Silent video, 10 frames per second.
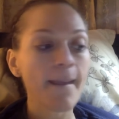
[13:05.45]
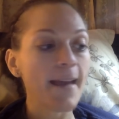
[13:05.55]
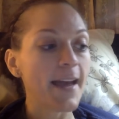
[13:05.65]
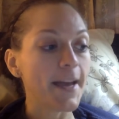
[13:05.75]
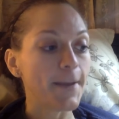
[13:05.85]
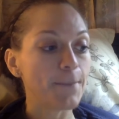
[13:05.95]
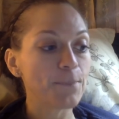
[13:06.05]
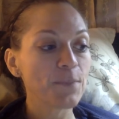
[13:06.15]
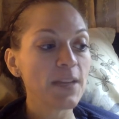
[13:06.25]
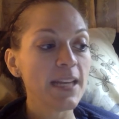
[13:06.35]

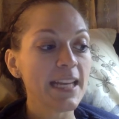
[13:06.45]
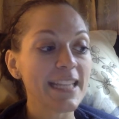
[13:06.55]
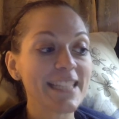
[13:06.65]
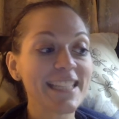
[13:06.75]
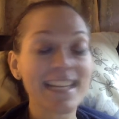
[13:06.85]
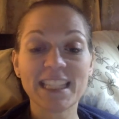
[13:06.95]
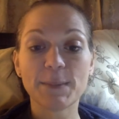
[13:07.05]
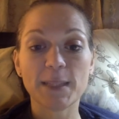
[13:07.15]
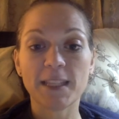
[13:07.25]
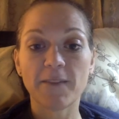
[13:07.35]
Um, it's state
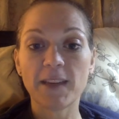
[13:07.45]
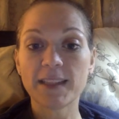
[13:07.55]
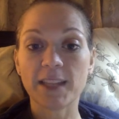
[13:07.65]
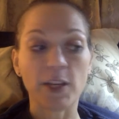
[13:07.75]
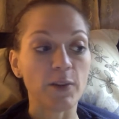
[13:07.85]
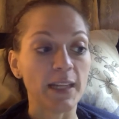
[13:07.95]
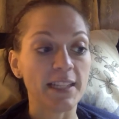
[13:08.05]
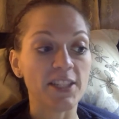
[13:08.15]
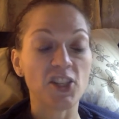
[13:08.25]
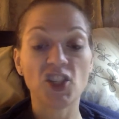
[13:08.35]
specific, so you
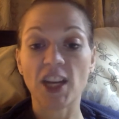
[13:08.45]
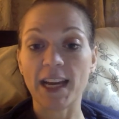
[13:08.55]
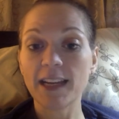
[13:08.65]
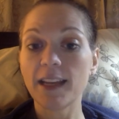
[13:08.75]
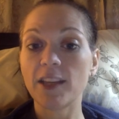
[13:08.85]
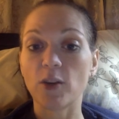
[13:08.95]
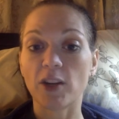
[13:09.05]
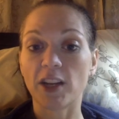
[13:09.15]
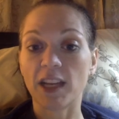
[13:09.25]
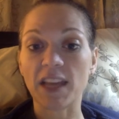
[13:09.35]
need to check. You're
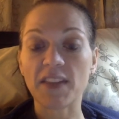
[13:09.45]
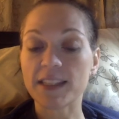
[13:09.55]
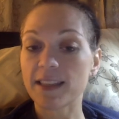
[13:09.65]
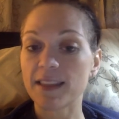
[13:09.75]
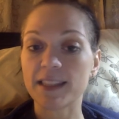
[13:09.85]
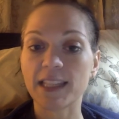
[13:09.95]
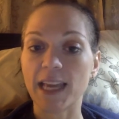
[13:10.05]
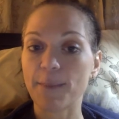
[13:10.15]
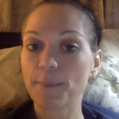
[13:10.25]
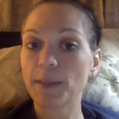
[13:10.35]
going to get this at the
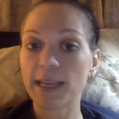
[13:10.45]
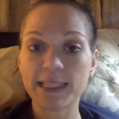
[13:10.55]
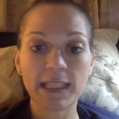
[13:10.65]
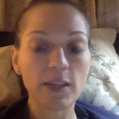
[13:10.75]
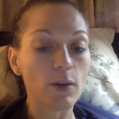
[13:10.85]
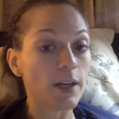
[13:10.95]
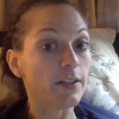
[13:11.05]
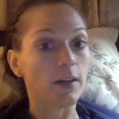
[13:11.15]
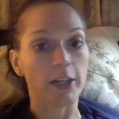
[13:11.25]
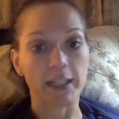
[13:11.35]
same place that you got
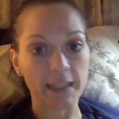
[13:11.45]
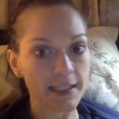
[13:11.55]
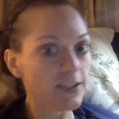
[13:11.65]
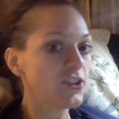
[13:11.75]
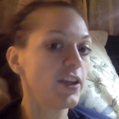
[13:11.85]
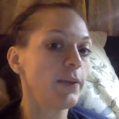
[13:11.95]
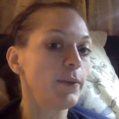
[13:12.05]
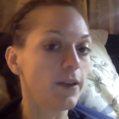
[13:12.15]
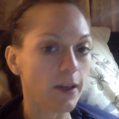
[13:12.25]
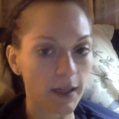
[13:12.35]
your RN license, your
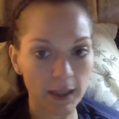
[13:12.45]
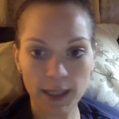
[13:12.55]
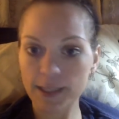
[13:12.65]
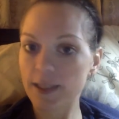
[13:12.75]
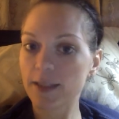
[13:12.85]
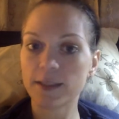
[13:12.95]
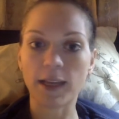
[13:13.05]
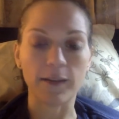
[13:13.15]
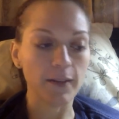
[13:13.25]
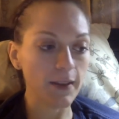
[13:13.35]
APRN license,
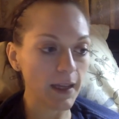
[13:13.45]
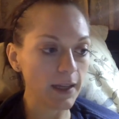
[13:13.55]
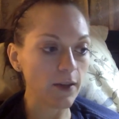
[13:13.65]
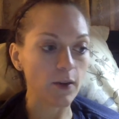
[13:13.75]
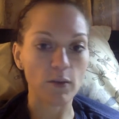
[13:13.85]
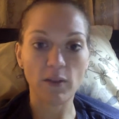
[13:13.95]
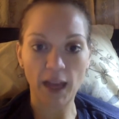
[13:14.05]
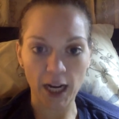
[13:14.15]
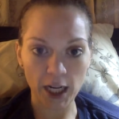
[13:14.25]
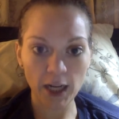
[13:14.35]
everything. You go
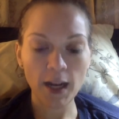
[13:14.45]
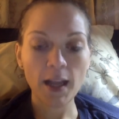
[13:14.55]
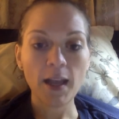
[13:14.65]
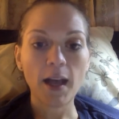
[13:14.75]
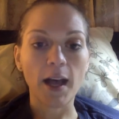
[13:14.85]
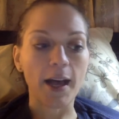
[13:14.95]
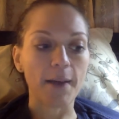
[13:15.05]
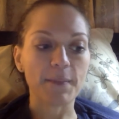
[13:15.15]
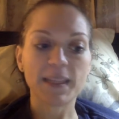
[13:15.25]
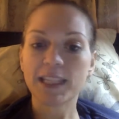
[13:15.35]
there.
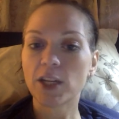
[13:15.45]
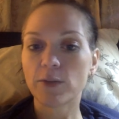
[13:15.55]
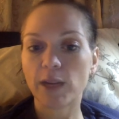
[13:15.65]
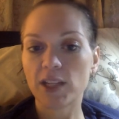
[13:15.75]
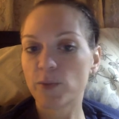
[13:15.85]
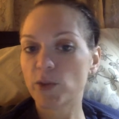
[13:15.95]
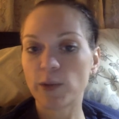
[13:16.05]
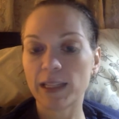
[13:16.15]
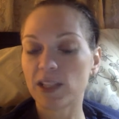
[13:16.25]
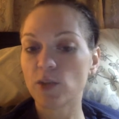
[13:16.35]
Um, this can range
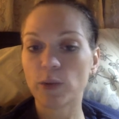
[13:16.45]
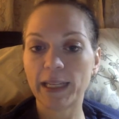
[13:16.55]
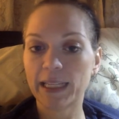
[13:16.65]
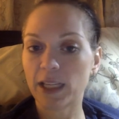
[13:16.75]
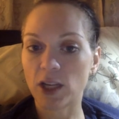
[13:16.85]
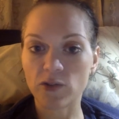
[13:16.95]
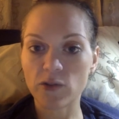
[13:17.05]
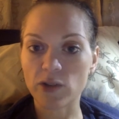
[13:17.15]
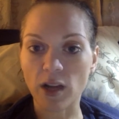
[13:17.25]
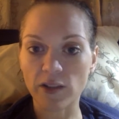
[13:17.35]
between like twenty and
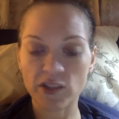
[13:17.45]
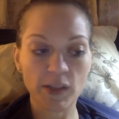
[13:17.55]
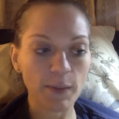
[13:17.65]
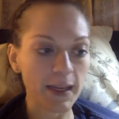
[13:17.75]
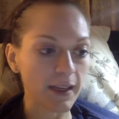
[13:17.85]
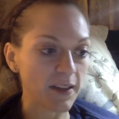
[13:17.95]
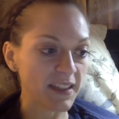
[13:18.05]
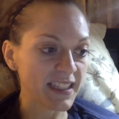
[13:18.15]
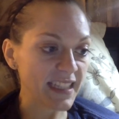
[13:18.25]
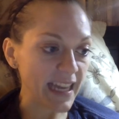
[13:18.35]
hundred dollars, depending on the
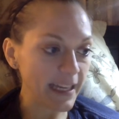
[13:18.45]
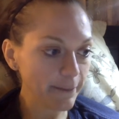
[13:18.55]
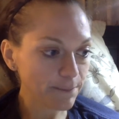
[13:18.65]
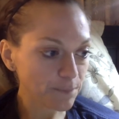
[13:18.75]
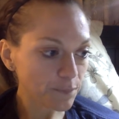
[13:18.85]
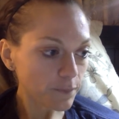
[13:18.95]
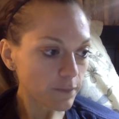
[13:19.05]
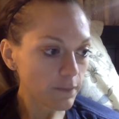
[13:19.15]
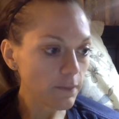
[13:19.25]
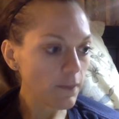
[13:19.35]
state.
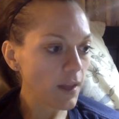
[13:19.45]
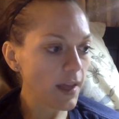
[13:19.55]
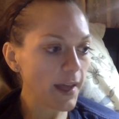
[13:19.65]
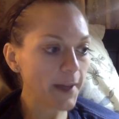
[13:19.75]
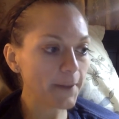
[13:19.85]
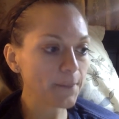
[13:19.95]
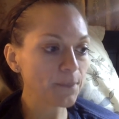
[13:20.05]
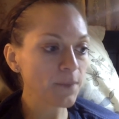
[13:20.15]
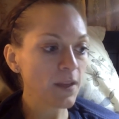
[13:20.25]
Um,